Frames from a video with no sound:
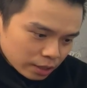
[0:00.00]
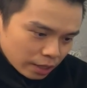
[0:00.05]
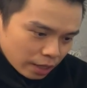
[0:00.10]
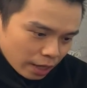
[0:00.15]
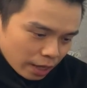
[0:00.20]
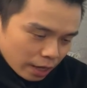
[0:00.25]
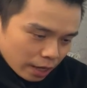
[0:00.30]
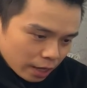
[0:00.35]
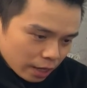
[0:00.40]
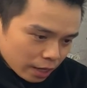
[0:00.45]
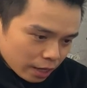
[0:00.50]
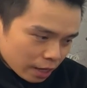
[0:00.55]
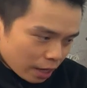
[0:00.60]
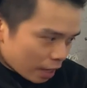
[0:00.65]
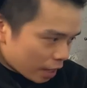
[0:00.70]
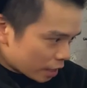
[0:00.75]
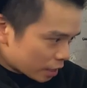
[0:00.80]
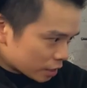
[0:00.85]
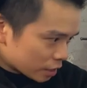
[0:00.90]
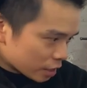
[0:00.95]

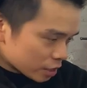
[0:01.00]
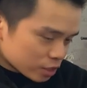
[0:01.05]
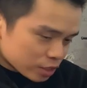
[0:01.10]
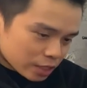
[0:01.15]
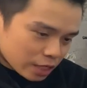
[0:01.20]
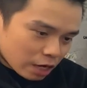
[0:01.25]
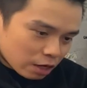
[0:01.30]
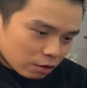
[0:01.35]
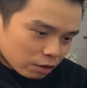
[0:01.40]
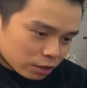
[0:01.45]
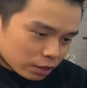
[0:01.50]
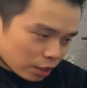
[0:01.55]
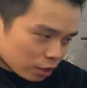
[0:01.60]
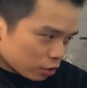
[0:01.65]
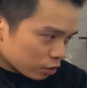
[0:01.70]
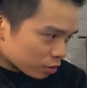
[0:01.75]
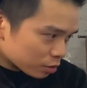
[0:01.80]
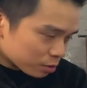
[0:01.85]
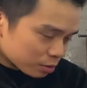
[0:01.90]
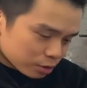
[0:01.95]
and let's see how I get
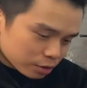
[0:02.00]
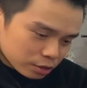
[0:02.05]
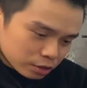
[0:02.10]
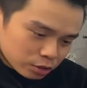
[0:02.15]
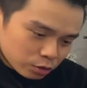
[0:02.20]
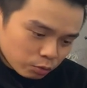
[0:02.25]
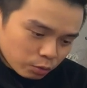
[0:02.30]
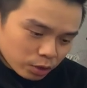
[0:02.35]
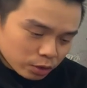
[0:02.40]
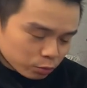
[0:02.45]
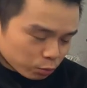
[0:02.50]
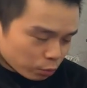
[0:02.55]
on. What